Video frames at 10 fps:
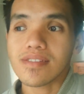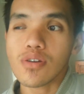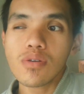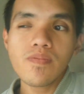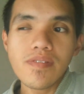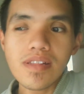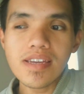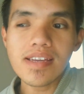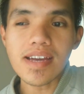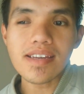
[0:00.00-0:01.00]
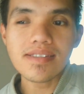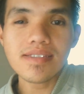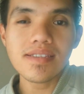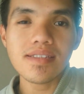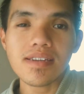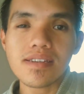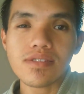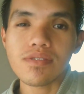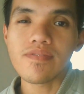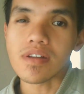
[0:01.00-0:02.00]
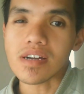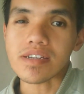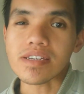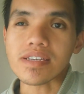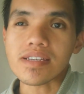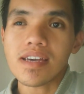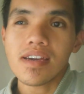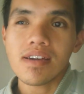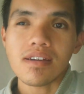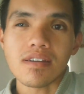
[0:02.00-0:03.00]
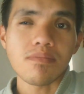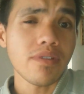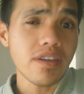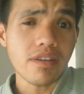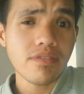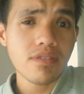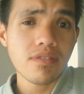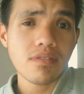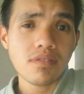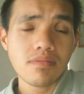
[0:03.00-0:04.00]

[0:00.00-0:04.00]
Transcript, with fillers: hopefully, I could stick to vlogging. Um, my other